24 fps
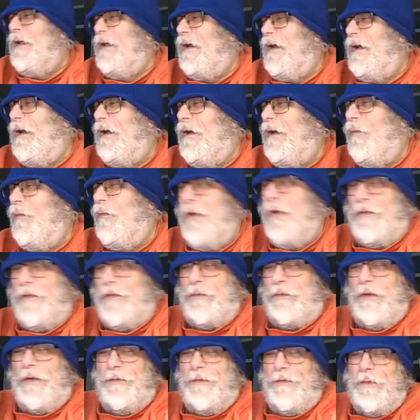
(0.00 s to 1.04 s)
uh,
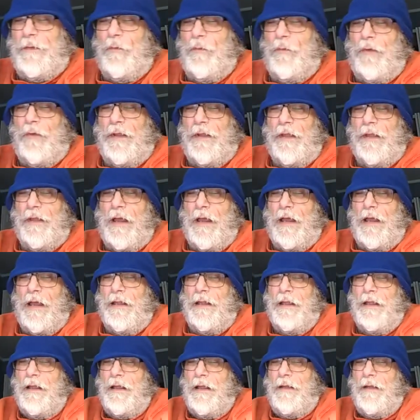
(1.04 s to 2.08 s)
westerns and whatnot.
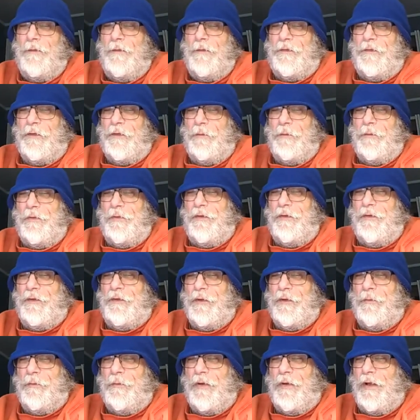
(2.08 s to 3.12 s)
Super,
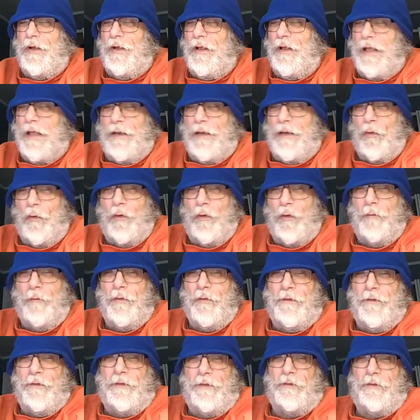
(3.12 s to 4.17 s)
super, uh, and horror
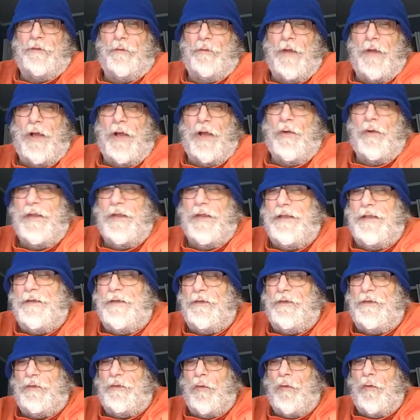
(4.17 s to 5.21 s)
movies as well. He did
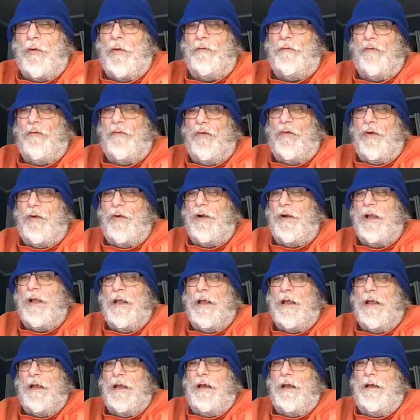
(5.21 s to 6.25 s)
the score for
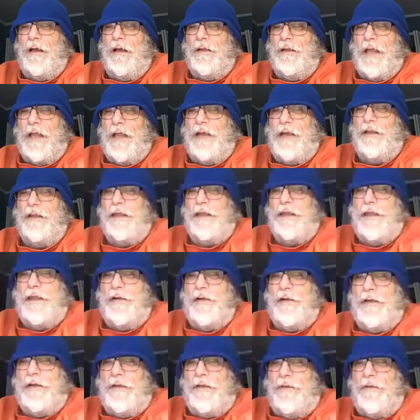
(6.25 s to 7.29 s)
uh, Night of the
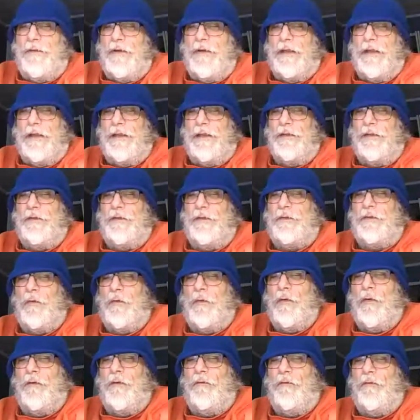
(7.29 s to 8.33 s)
Caregiver. He did the
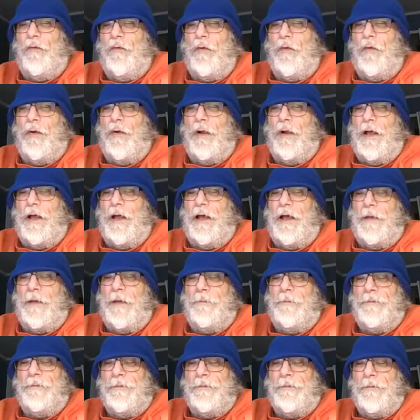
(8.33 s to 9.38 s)
score for uh,
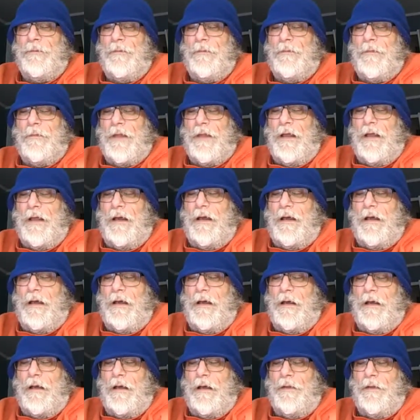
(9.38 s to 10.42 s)
uh,
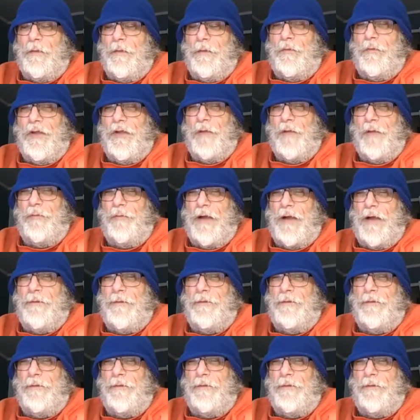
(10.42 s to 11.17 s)
uh, the Brio Bravo